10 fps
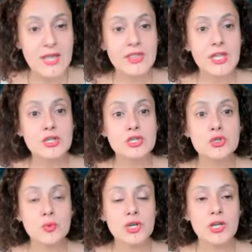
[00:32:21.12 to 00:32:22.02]
They
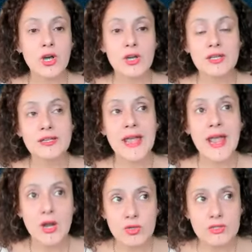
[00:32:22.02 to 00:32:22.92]
do it a lot
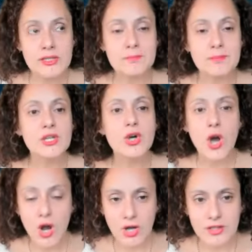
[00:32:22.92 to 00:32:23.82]
inherently
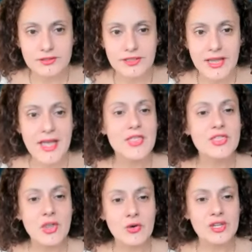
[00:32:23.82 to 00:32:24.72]
because
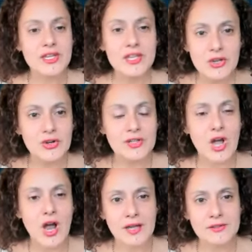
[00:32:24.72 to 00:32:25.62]
they're here in the
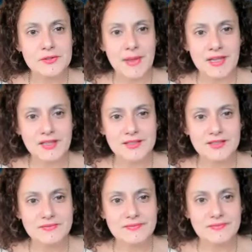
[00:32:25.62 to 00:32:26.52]
heart
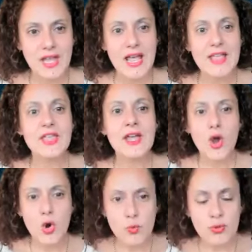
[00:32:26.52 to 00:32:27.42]
space. They
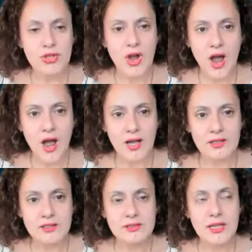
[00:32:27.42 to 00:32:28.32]
open the
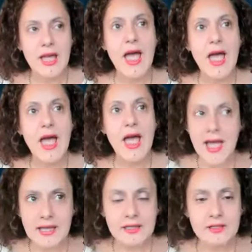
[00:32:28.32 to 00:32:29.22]
heart
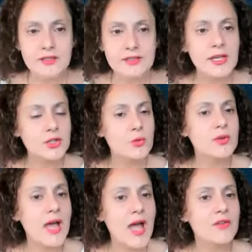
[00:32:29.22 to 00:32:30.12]
and they
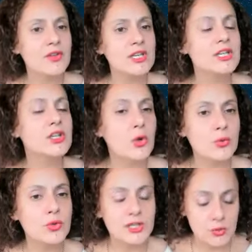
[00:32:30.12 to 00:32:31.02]
don't have an
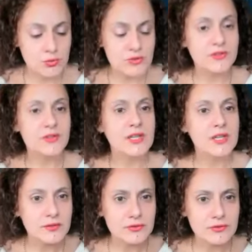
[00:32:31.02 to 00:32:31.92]
ego. They don't
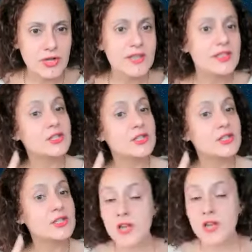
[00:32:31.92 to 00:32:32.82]
deceive. They
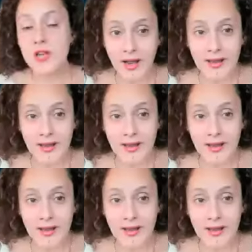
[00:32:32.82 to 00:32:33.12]
don't right. lie.